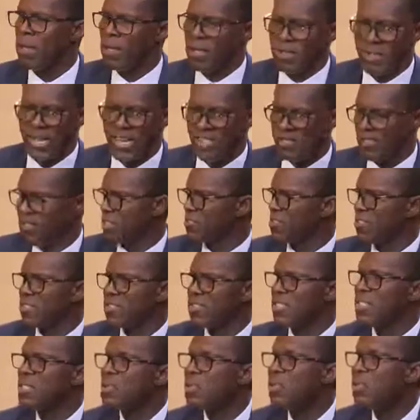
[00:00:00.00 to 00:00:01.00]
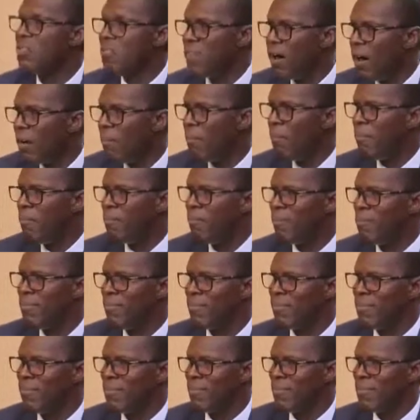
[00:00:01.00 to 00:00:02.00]
That is just a single form.
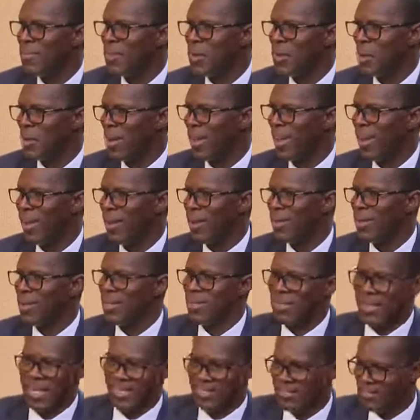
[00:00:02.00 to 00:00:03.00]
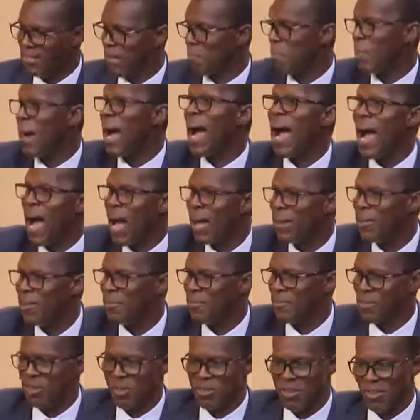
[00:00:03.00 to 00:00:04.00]
Okay, that's the man
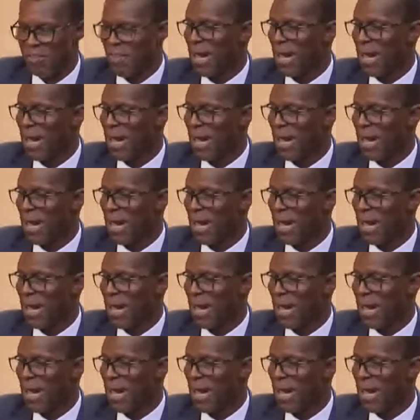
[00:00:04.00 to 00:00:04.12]
or the